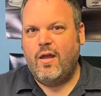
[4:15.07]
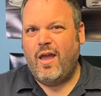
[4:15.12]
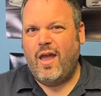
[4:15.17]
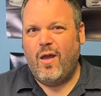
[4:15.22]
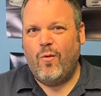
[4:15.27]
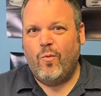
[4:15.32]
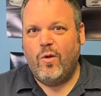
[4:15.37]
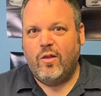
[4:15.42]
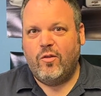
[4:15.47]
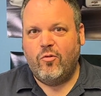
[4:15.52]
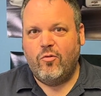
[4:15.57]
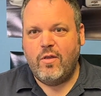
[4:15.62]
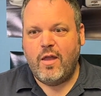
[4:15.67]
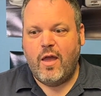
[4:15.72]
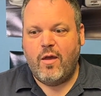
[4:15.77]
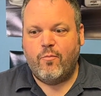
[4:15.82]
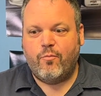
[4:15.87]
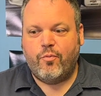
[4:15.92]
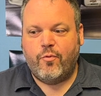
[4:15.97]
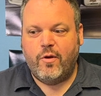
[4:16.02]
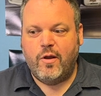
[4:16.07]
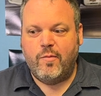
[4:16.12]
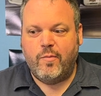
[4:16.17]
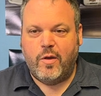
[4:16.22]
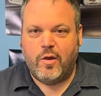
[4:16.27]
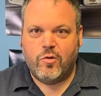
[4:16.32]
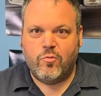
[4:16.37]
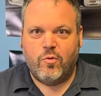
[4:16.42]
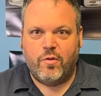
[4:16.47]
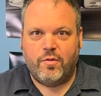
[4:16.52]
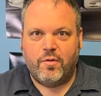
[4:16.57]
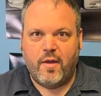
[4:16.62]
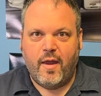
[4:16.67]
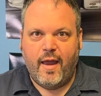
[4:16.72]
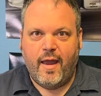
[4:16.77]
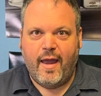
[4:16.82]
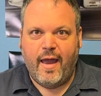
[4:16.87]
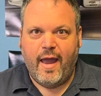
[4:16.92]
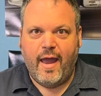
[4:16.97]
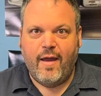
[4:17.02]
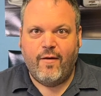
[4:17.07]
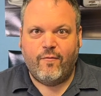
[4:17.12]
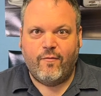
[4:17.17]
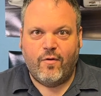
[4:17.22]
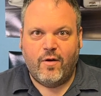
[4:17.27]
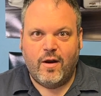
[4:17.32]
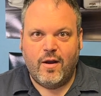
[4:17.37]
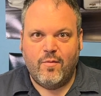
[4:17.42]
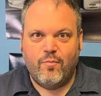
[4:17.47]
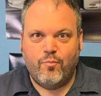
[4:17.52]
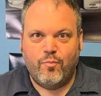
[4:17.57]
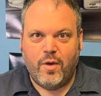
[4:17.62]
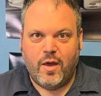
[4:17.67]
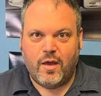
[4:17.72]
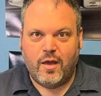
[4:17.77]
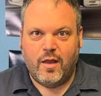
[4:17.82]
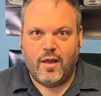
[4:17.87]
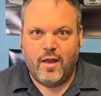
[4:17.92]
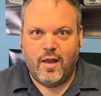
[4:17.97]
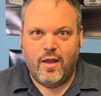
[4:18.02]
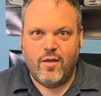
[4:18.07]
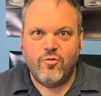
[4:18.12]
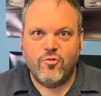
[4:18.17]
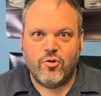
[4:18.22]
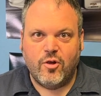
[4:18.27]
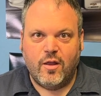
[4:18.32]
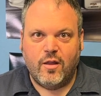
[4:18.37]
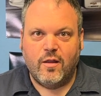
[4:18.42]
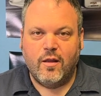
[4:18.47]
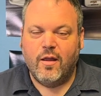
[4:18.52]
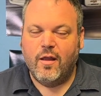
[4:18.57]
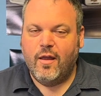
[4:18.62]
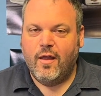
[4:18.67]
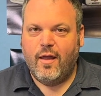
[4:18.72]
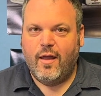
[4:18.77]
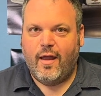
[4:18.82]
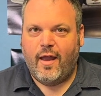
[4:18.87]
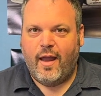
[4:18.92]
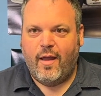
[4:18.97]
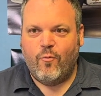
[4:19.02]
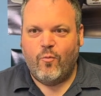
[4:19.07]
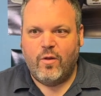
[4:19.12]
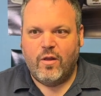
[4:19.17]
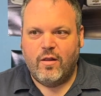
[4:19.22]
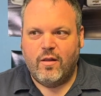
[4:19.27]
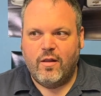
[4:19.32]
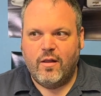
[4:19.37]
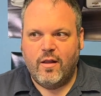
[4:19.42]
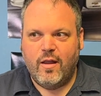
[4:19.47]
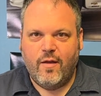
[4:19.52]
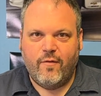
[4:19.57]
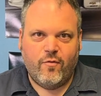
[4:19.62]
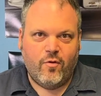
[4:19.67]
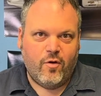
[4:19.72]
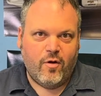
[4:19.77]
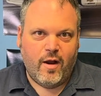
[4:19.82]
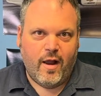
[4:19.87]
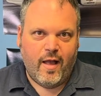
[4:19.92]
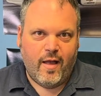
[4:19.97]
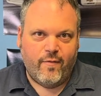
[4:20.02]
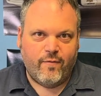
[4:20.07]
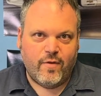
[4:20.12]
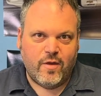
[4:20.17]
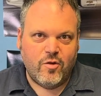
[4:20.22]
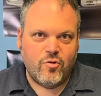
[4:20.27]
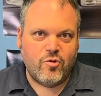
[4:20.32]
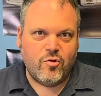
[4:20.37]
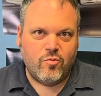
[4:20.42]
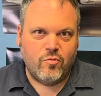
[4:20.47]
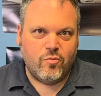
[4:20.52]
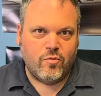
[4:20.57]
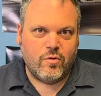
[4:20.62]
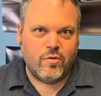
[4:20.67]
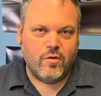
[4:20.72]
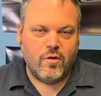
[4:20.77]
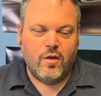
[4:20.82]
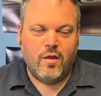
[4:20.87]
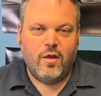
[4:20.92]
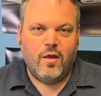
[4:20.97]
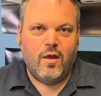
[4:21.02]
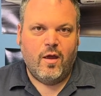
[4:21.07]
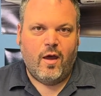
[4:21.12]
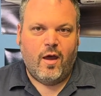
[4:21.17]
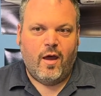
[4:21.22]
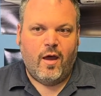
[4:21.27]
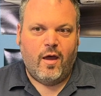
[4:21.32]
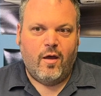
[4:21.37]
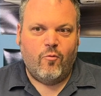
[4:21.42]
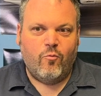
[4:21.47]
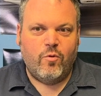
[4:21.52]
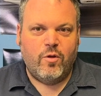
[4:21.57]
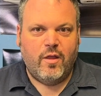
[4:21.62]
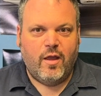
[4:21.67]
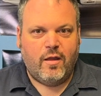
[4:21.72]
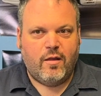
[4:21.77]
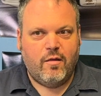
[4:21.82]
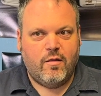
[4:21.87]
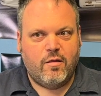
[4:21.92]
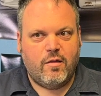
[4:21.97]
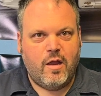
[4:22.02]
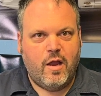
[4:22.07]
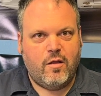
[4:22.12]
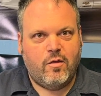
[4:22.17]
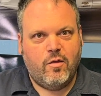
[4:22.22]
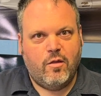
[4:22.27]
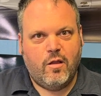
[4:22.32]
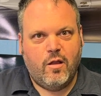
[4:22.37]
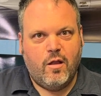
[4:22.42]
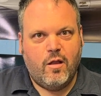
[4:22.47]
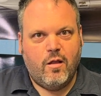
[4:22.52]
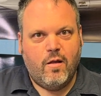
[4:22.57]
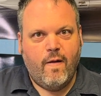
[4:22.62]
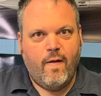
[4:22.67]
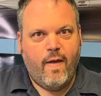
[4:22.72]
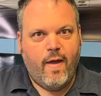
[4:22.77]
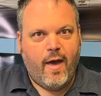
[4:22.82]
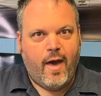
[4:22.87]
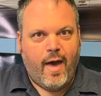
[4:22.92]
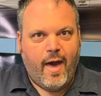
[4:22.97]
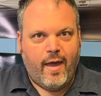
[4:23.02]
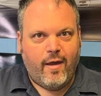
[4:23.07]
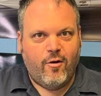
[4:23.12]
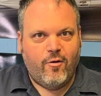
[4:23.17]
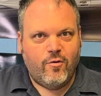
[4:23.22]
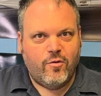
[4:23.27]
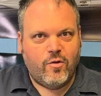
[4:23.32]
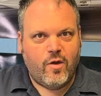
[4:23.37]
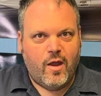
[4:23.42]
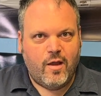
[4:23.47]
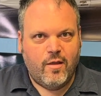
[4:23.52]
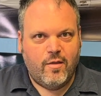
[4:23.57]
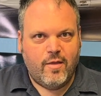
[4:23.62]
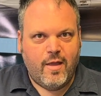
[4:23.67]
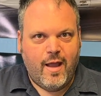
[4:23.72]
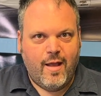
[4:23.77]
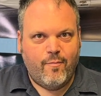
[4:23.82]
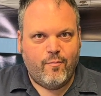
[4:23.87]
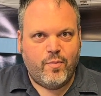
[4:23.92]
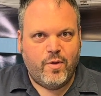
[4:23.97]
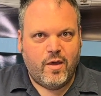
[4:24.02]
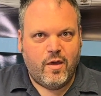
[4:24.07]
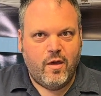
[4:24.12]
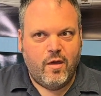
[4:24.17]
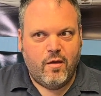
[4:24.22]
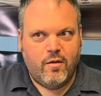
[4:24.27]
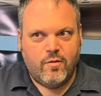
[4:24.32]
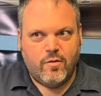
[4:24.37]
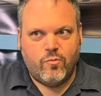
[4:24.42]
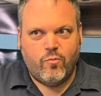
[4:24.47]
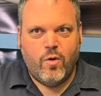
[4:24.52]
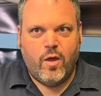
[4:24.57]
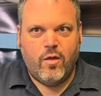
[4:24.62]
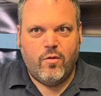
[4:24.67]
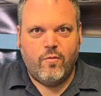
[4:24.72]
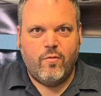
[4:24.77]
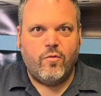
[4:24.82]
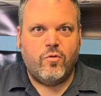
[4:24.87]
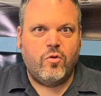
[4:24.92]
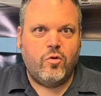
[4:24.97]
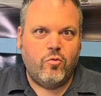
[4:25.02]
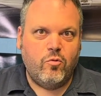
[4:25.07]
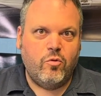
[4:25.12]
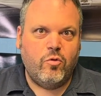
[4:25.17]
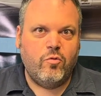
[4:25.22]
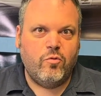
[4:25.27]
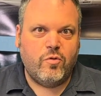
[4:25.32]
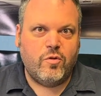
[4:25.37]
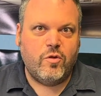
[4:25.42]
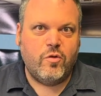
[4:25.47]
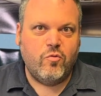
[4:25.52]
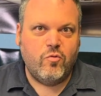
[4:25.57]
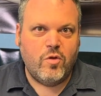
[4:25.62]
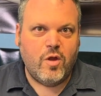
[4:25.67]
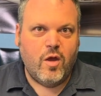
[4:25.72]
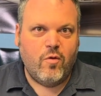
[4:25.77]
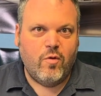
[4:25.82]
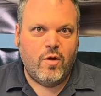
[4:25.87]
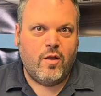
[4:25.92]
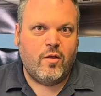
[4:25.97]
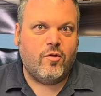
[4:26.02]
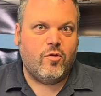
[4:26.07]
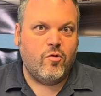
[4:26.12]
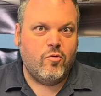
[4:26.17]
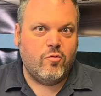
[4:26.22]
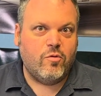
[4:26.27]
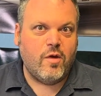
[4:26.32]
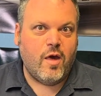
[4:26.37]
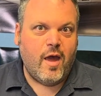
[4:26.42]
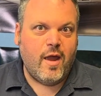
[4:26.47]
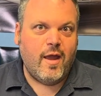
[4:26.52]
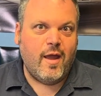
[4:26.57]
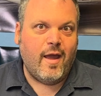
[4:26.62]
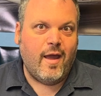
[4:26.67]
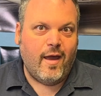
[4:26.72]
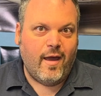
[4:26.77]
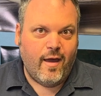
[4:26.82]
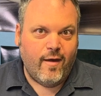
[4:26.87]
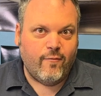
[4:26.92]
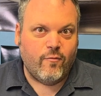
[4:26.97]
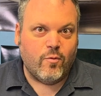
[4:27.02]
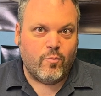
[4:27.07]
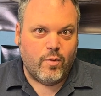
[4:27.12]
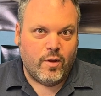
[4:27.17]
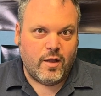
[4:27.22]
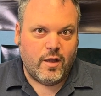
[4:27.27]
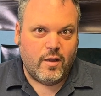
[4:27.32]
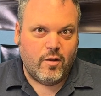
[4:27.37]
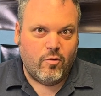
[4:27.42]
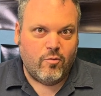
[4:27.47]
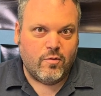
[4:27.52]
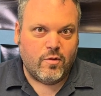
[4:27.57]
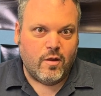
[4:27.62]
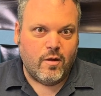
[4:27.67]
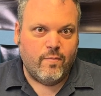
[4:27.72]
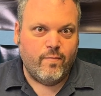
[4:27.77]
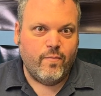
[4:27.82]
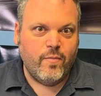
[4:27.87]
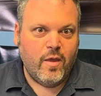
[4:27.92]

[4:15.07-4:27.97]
And we do that pretty much with every bucket engine, and we never have issues. We like to stay to the higher side of that because, well, too loose, you know it, too tight, everybody knows it.